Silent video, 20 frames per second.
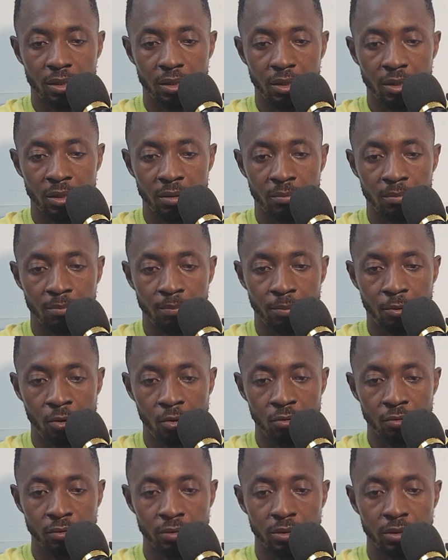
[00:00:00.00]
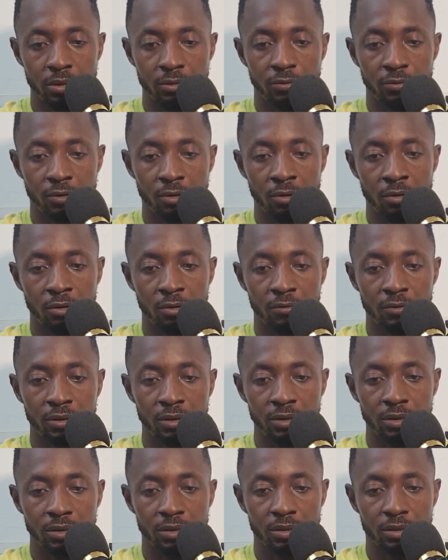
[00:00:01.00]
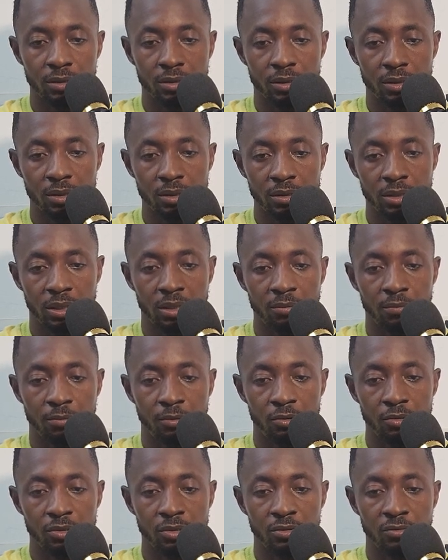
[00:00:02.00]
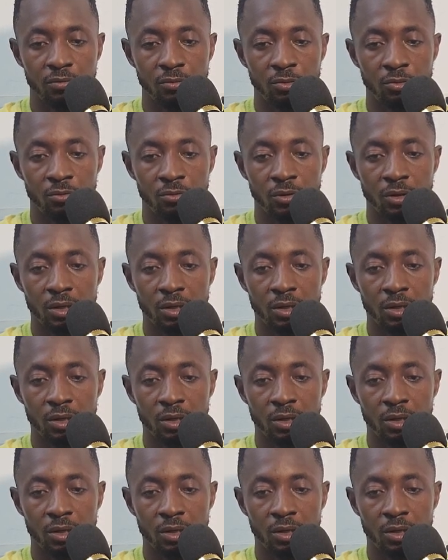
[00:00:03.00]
impulsive. All of this is an impulsive move.